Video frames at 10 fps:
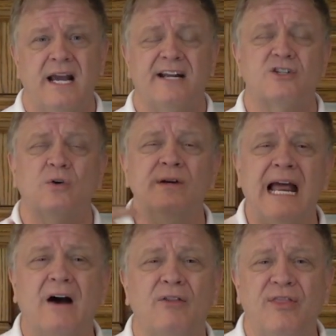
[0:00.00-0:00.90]
And so
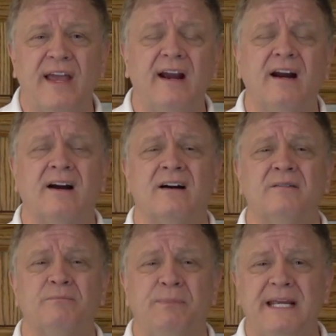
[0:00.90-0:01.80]
now
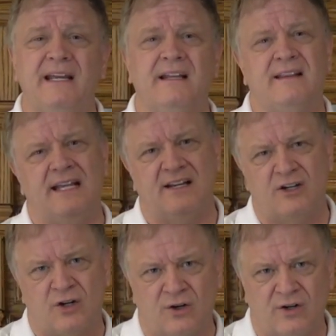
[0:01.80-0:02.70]
they're being the
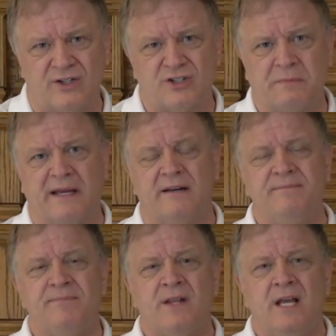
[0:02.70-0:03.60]
encouragement
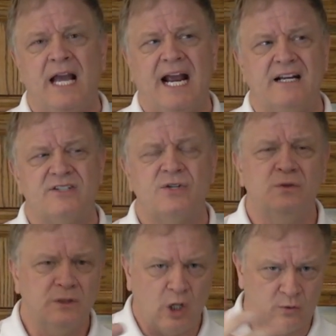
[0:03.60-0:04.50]

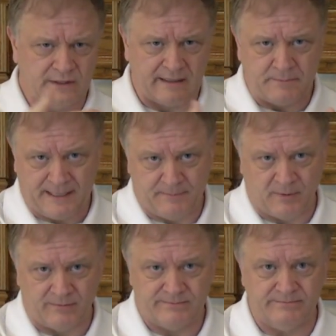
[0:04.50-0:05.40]
to lonely people.